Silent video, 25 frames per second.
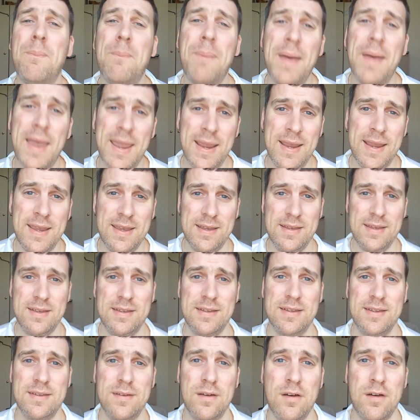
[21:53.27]
beg
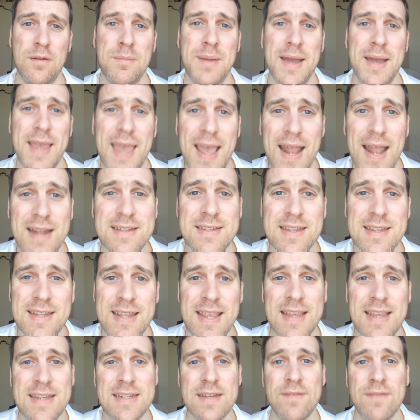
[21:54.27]
on my hands and
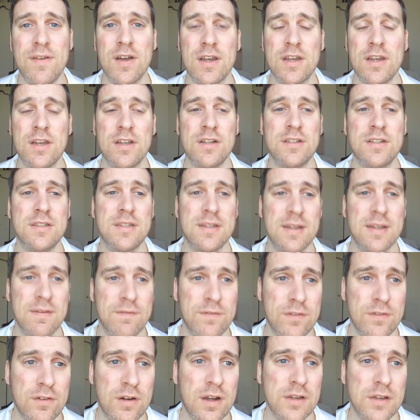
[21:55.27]
knees if I could
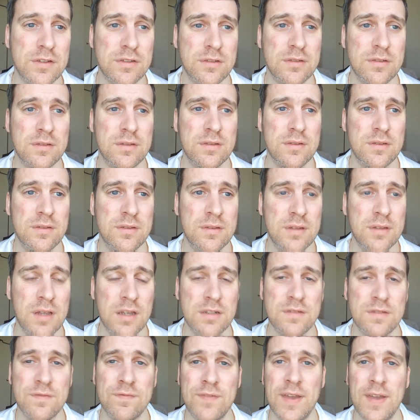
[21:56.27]
for Arsene
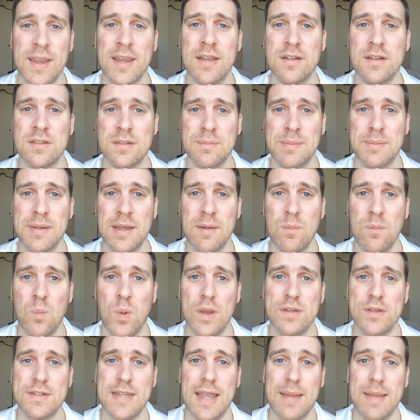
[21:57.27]
Wenger to become
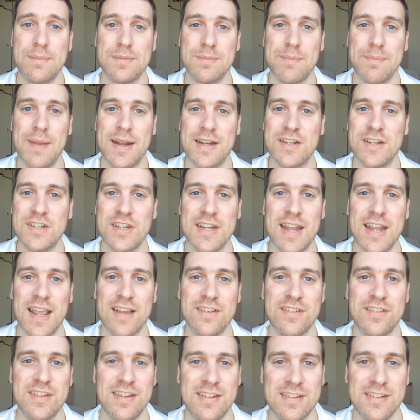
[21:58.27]
West Ham's manager
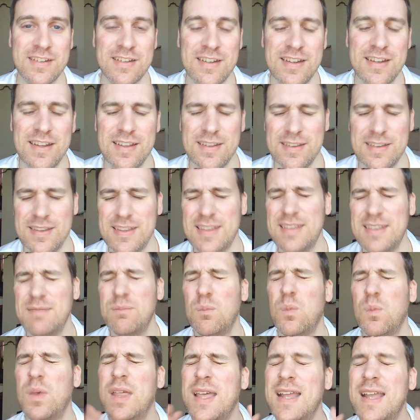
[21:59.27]
next season.
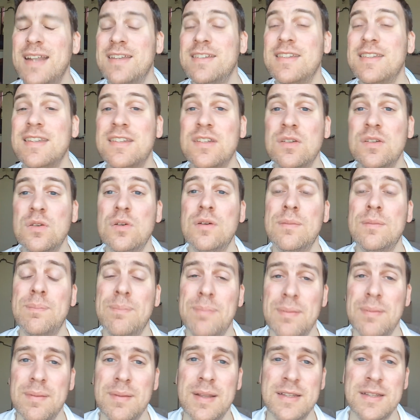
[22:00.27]
That's the sort
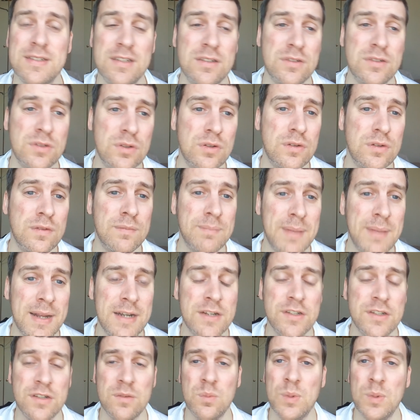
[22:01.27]
of
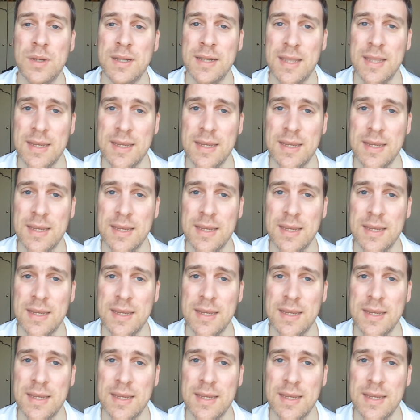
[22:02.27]
manager we